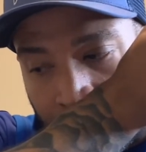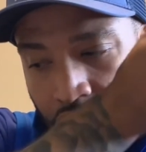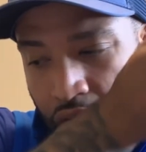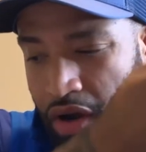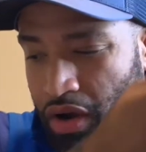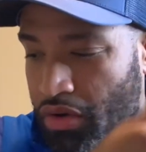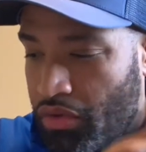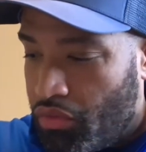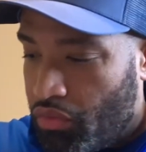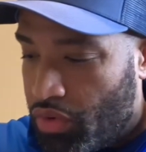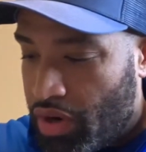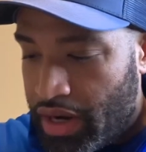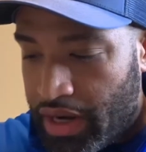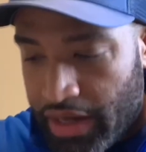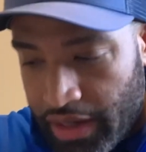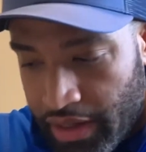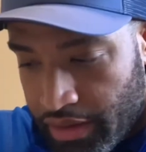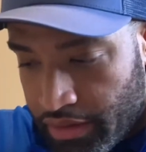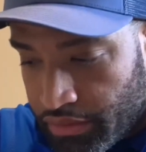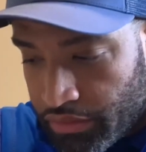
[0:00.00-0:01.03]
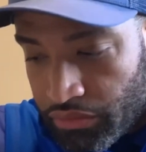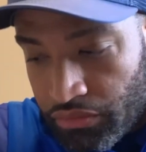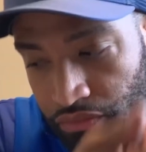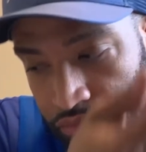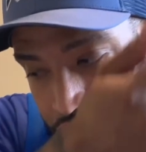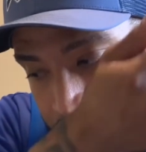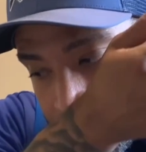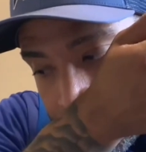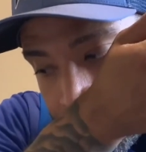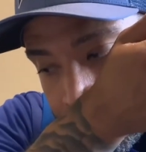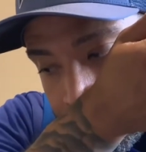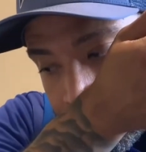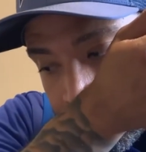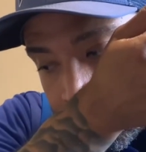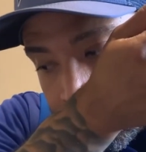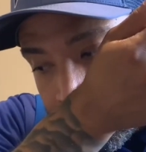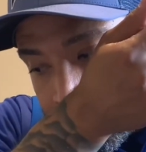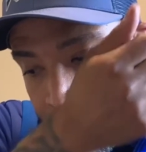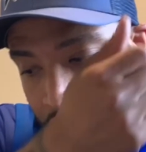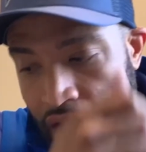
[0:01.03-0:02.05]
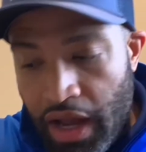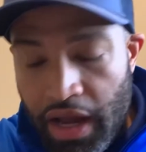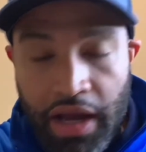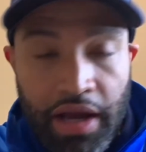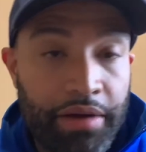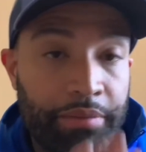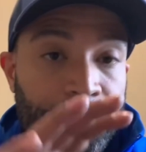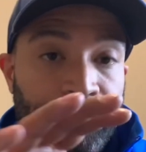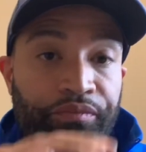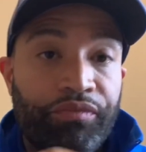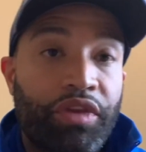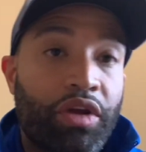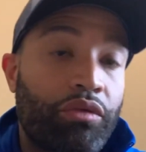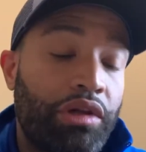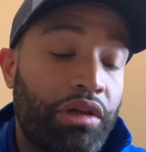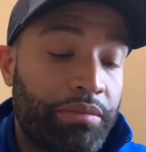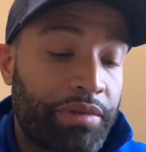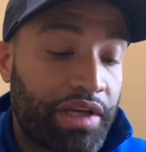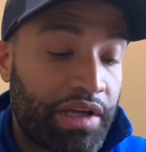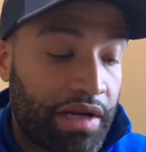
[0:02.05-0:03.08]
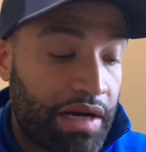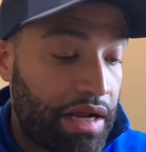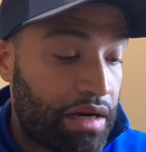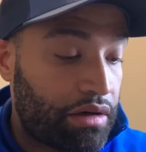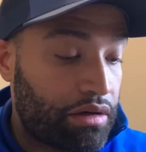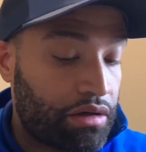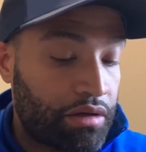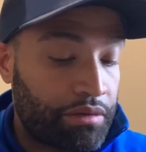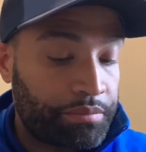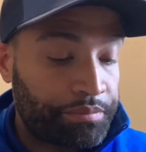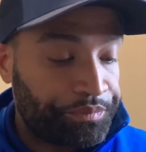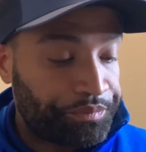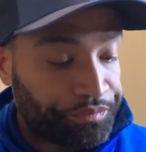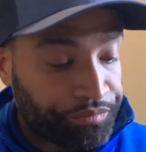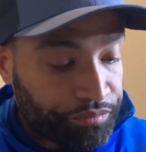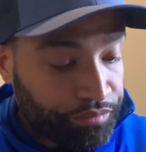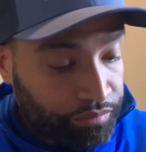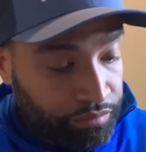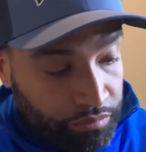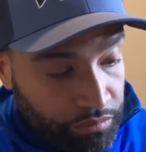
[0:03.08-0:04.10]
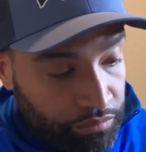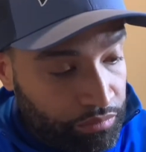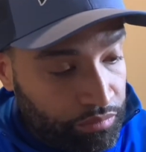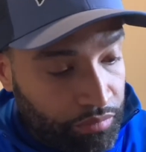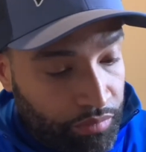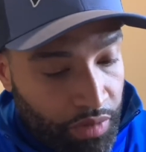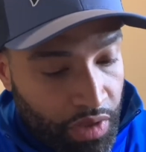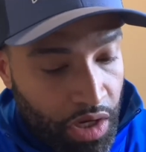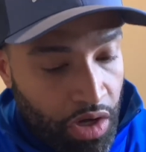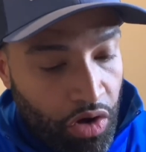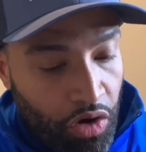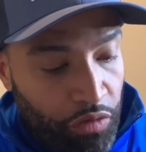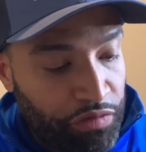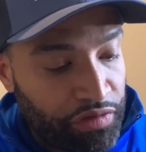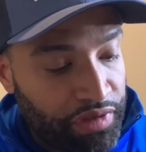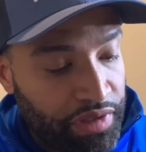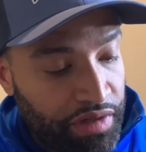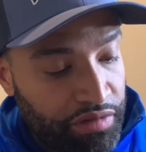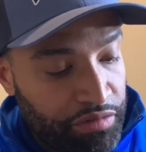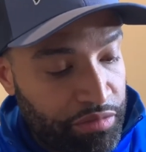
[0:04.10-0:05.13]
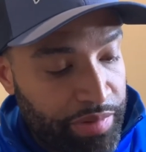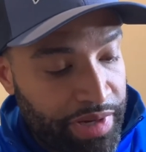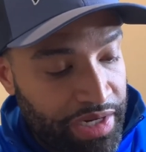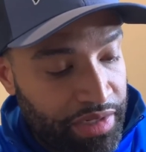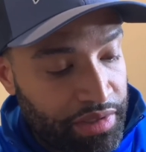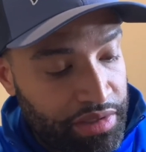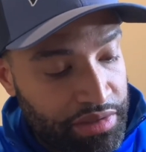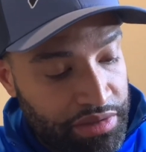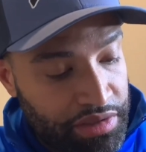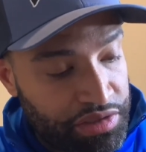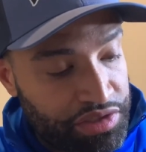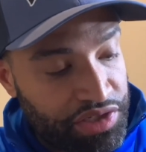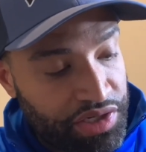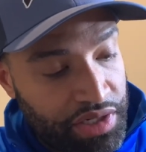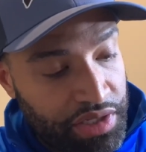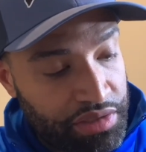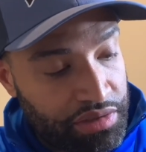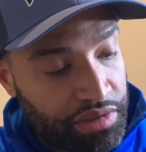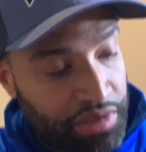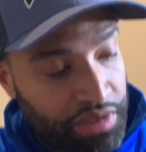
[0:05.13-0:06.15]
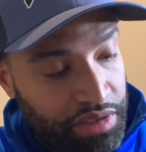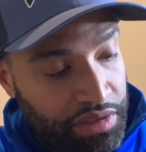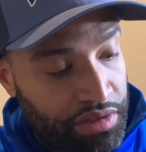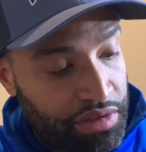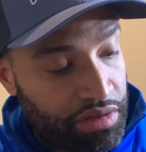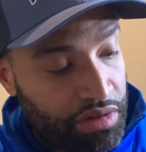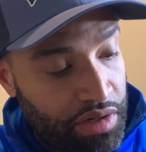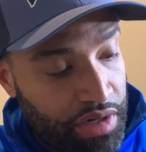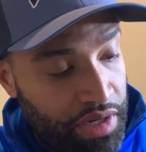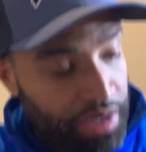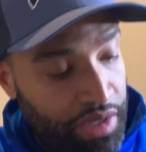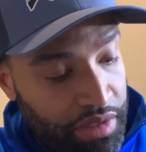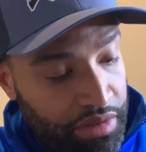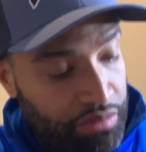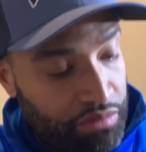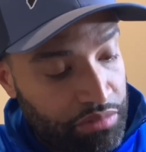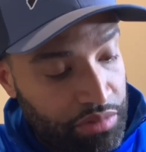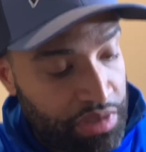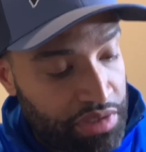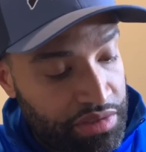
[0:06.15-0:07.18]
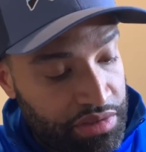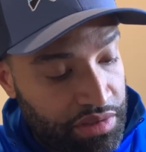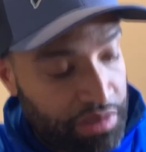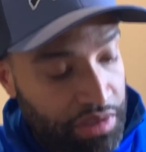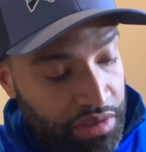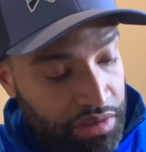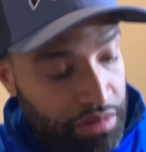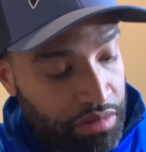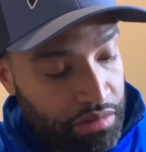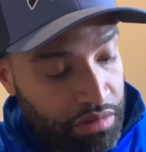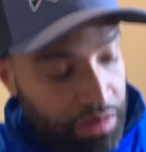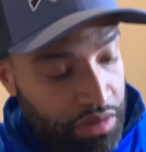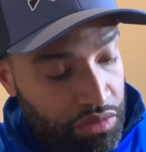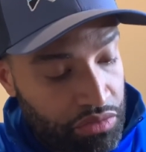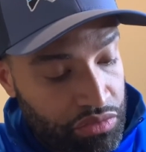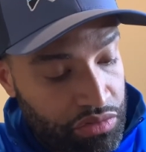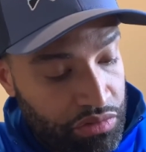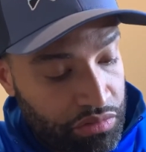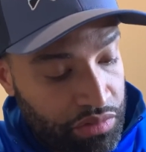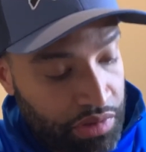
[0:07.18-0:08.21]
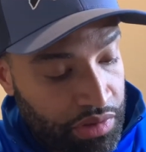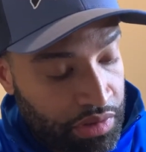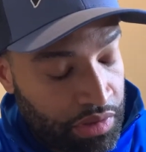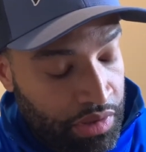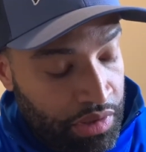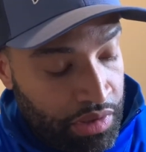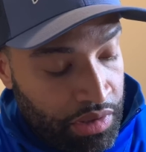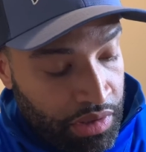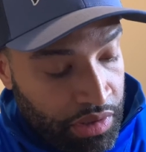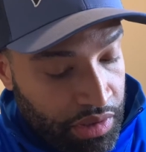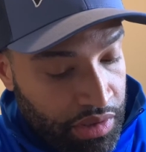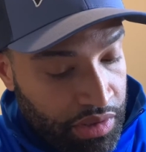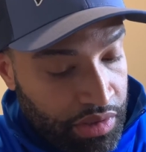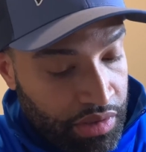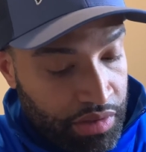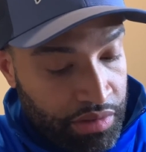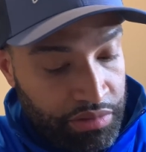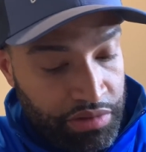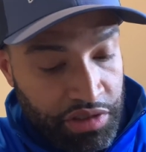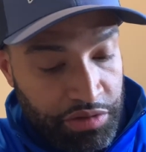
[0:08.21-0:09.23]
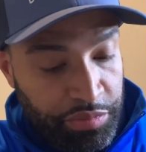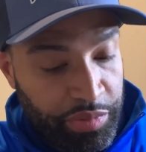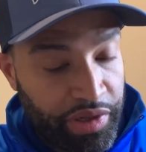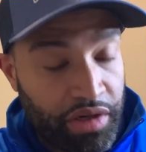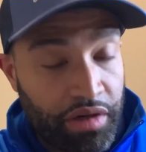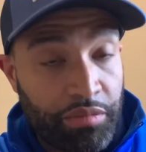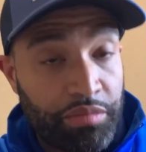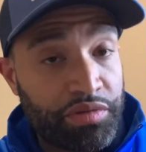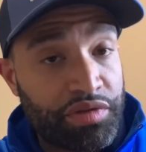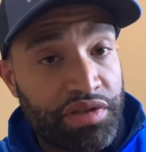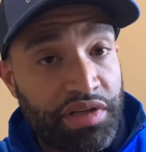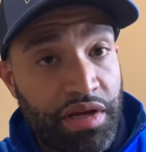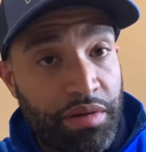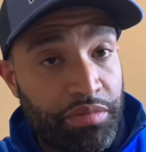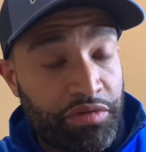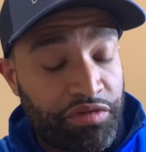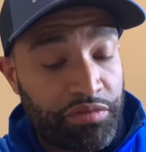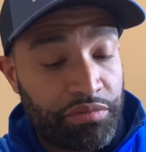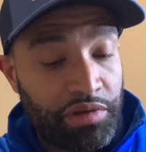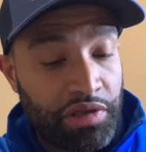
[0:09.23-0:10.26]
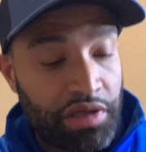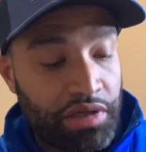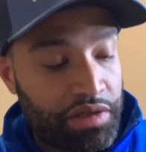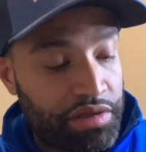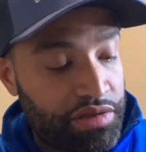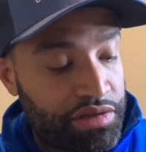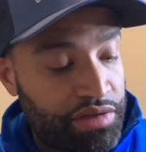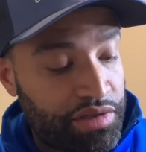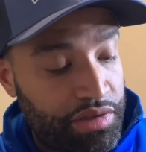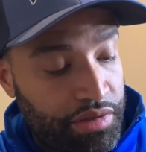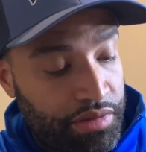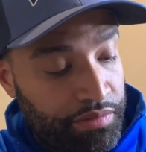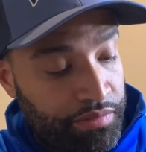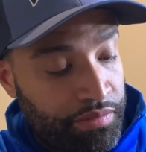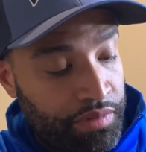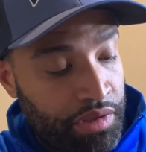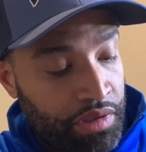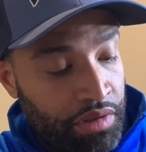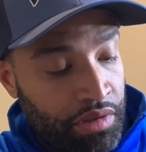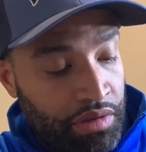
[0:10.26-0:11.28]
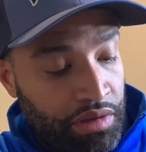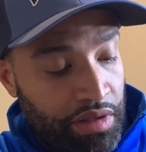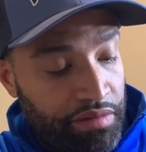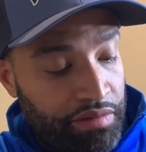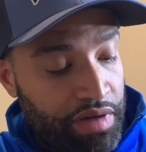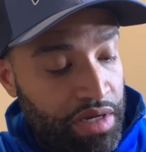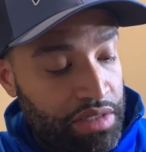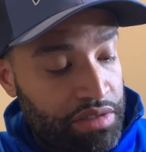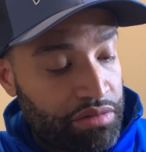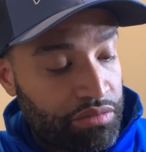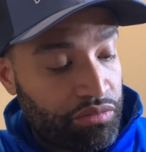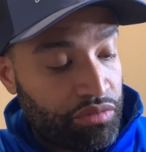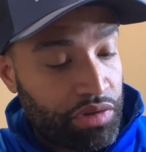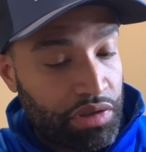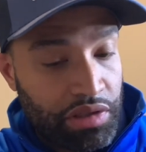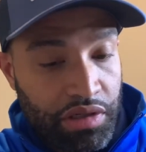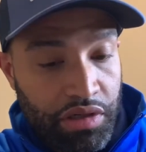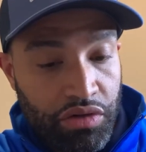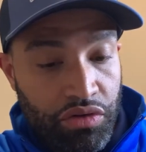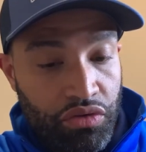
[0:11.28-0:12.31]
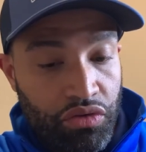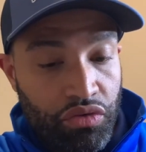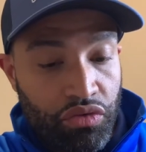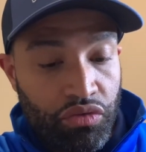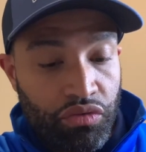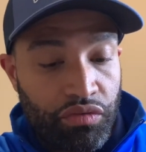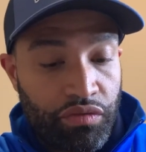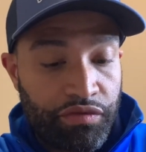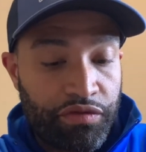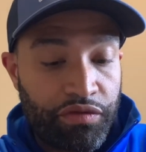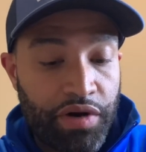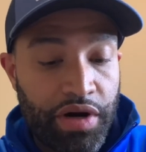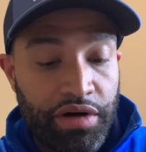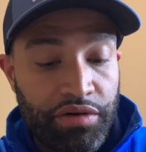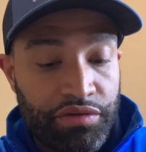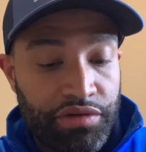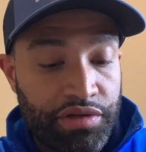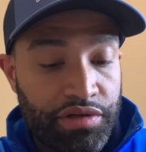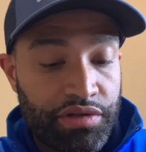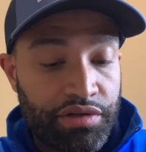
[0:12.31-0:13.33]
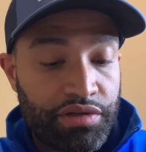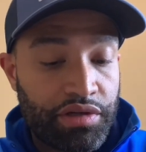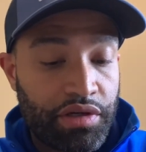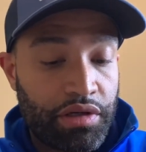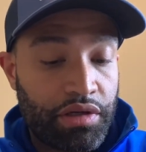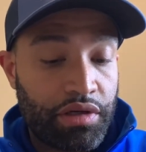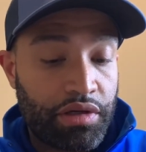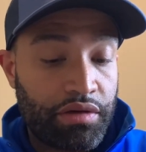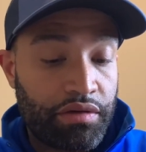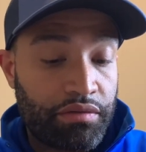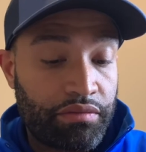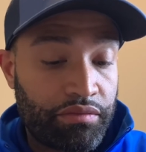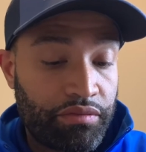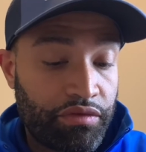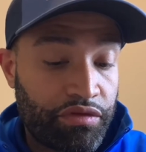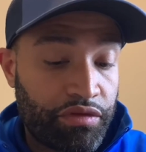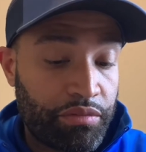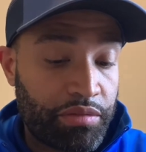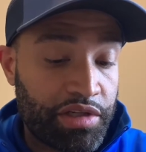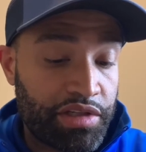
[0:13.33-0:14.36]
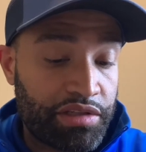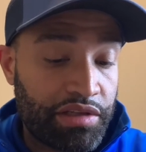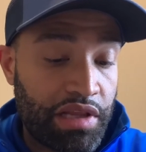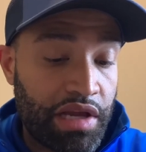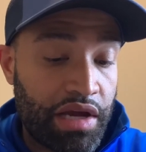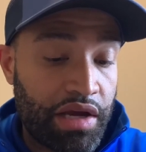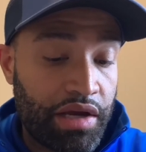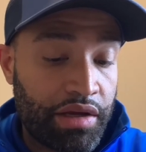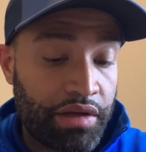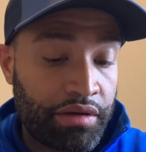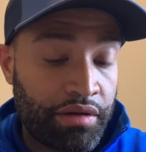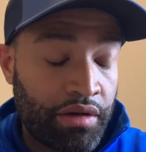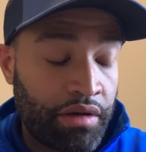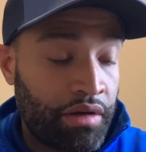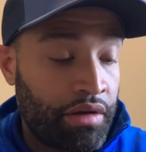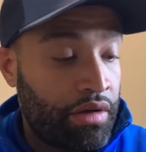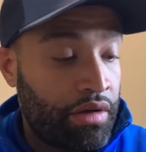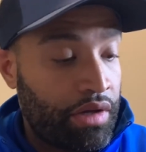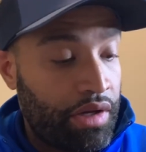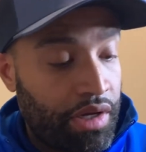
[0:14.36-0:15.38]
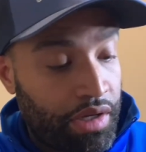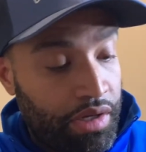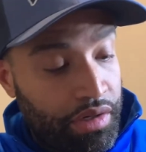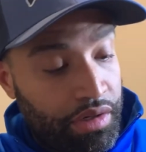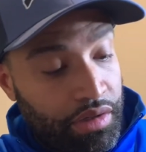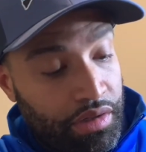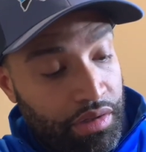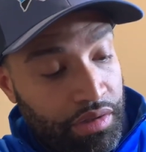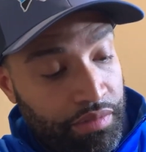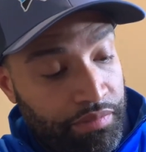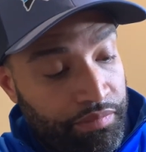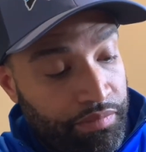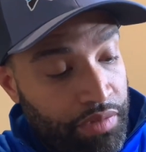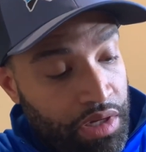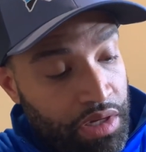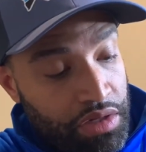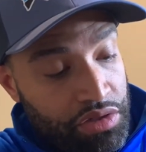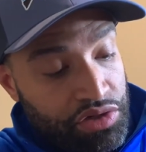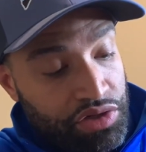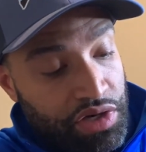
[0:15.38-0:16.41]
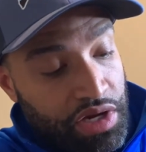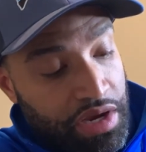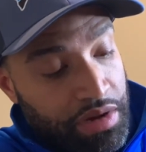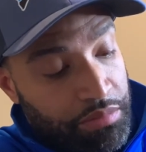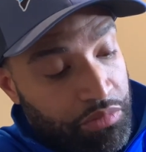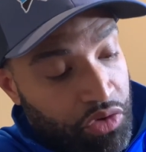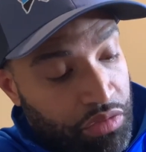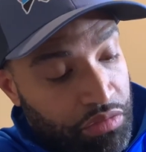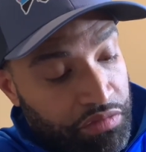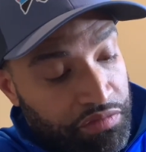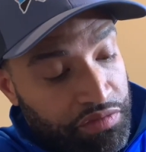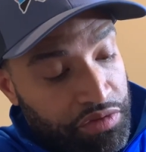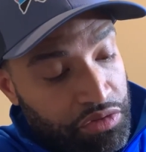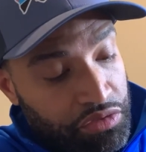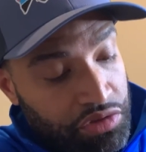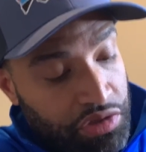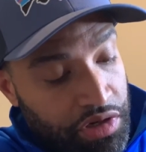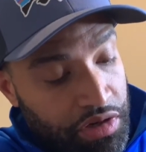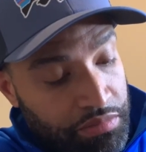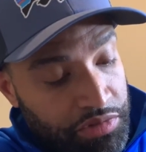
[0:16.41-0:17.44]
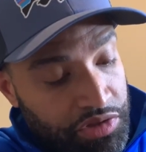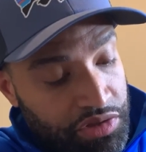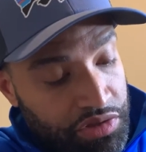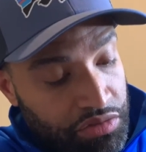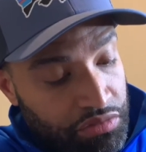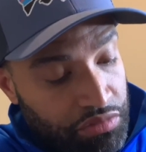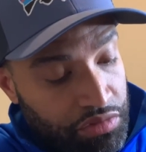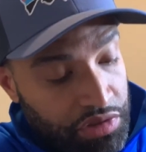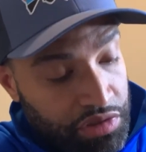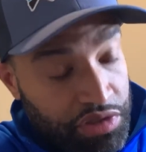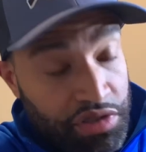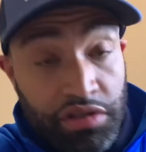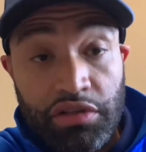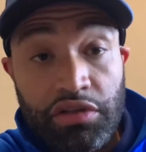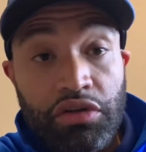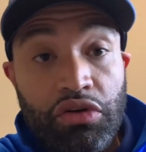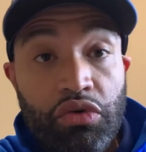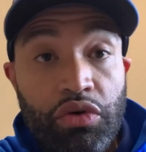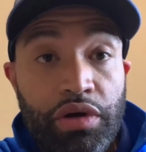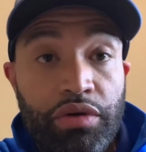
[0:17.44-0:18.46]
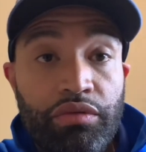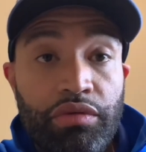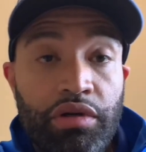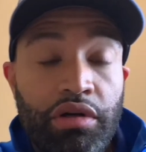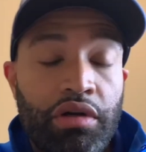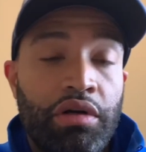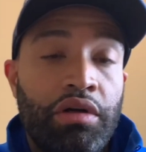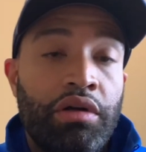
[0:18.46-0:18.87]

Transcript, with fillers: Oh, wow. All right. Well, let me get out of here hopefully everybody gets a chance to get their hand on this and get their nose on it. And just pick up a sample from Lucky Scent. They've got some really cool fragrances uh, from this line. And uh, should have more reviews coming soon. It's just a quick one.